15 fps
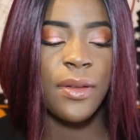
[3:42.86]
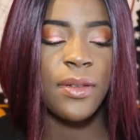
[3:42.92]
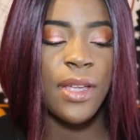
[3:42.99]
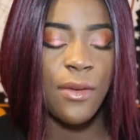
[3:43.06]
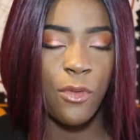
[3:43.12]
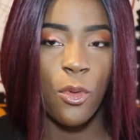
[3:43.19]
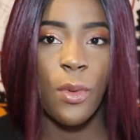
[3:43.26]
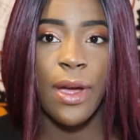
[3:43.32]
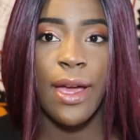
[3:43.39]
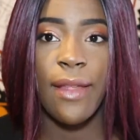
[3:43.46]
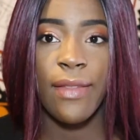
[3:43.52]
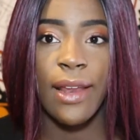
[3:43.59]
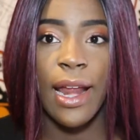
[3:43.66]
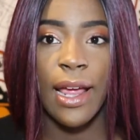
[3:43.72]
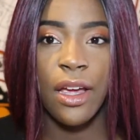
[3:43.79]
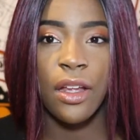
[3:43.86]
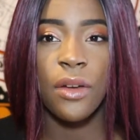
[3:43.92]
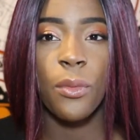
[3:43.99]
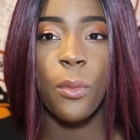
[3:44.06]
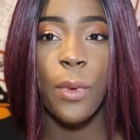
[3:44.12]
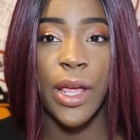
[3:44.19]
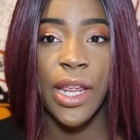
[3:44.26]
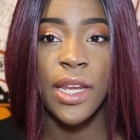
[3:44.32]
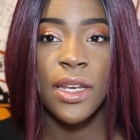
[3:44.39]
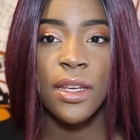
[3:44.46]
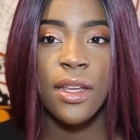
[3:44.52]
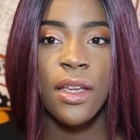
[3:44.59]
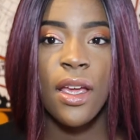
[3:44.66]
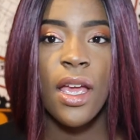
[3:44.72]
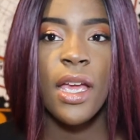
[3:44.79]
giveaway that I could win,
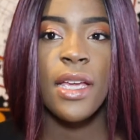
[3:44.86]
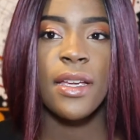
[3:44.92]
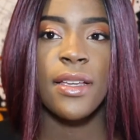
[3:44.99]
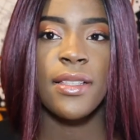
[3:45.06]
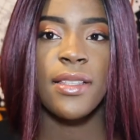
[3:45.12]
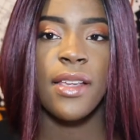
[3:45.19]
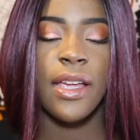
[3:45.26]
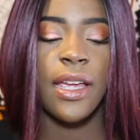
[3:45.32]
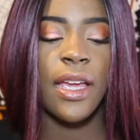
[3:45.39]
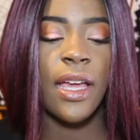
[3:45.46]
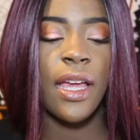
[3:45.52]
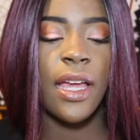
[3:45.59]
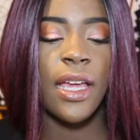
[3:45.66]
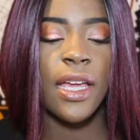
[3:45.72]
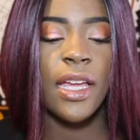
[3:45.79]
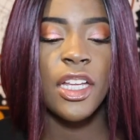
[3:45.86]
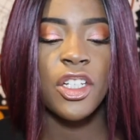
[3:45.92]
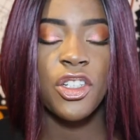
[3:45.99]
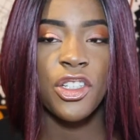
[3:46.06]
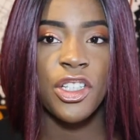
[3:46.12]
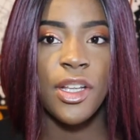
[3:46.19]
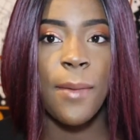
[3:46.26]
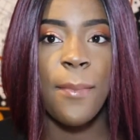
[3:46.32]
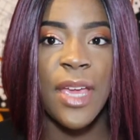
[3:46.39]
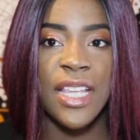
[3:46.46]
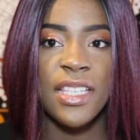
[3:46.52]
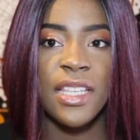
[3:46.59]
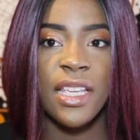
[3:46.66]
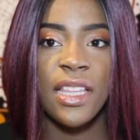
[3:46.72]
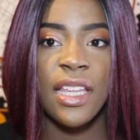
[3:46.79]
because like it's just
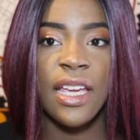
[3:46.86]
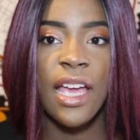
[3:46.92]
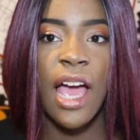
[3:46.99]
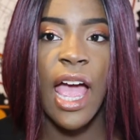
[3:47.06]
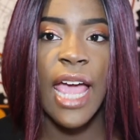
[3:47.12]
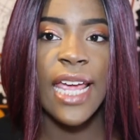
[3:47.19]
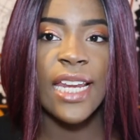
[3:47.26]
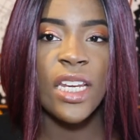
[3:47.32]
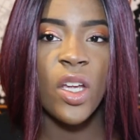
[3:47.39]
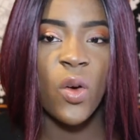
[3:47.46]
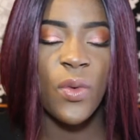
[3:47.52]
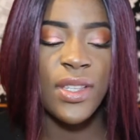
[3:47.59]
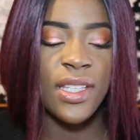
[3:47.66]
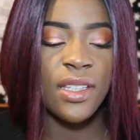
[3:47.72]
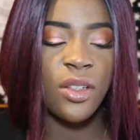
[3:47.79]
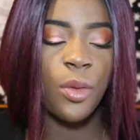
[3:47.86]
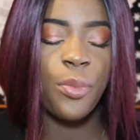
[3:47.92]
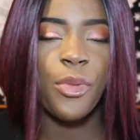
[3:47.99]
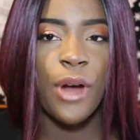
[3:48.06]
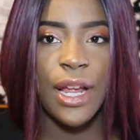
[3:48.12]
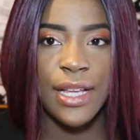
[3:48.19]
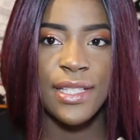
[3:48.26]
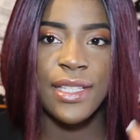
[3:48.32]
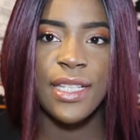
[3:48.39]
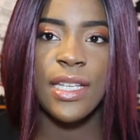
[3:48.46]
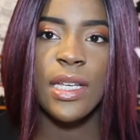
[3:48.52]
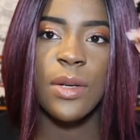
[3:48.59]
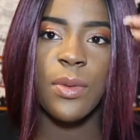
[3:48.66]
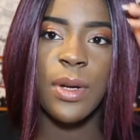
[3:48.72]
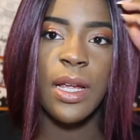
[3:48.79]
amazing. Like, I know it's a little
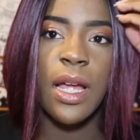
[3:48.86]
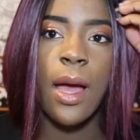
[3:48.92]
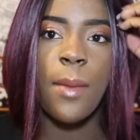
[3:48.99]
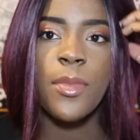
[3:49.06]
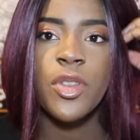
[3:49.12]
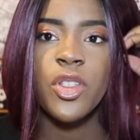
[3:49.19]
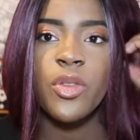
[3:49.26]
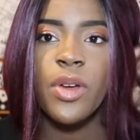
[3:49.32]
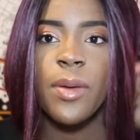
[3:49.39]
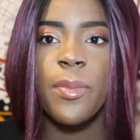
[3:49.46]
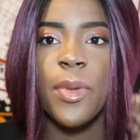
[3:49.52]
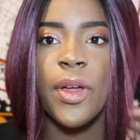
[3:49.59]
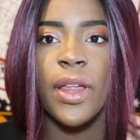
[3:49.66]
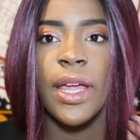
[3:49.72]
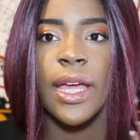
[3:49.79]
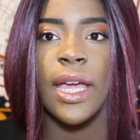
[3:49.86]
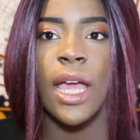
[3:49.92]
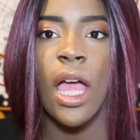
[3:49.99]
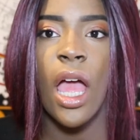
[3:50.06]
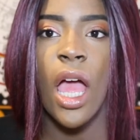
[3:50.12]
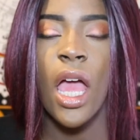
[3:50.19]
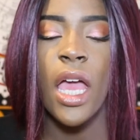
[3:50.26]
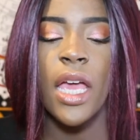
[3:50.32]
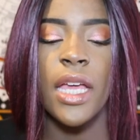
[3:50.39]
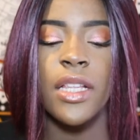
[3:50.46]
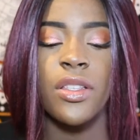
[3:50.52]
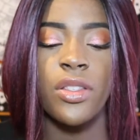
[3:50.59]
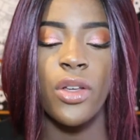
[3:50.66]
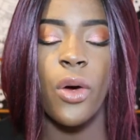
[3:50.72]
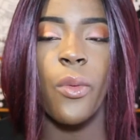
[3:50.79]
pricey when it comes to it, but like
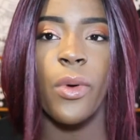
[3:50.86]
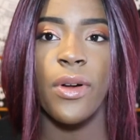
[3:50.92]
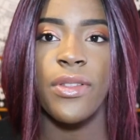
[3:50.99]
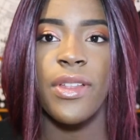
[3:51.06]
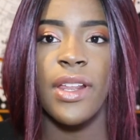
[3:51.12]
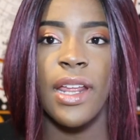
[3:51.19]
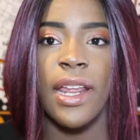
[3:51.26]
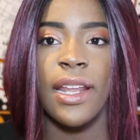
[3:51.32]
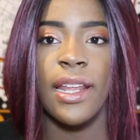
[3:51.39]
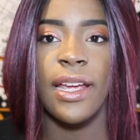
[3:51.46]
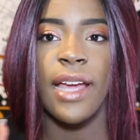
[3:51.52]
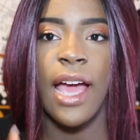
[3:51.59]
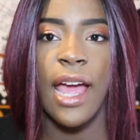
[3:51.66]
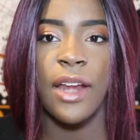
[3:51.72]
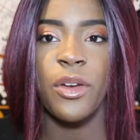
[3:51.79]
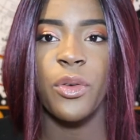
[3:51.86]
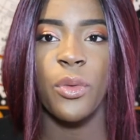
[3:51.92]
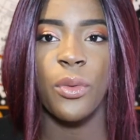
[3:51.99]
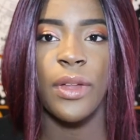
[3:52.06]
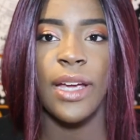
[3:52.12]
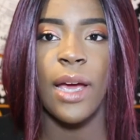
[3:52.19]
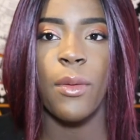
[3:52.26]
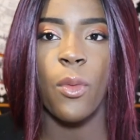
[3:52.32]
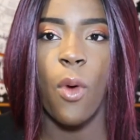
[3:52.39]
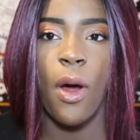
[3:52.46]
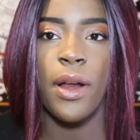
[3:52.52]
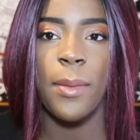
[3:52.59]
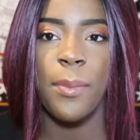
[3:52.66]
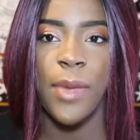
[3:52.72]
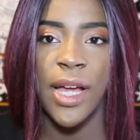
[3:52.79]
it's so worth it. And like I knew like I would
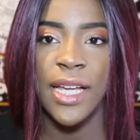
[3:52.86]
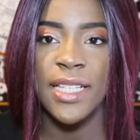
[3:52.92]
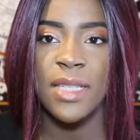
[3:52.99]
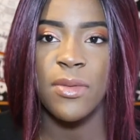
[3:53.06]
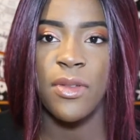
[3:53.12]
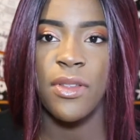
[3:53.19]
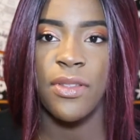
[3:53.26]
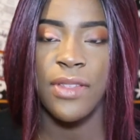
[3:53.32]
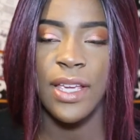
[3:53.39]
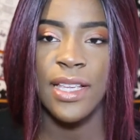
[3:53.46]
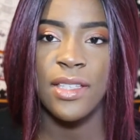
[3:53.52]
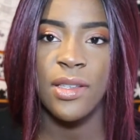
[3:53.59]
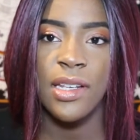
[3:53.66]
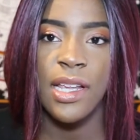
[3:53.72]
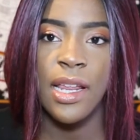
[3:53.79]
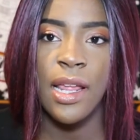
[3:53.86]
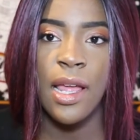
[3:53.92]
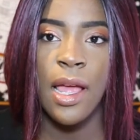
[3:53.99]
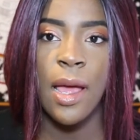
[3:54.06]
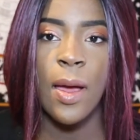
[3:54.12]
want to buy some of the things in it,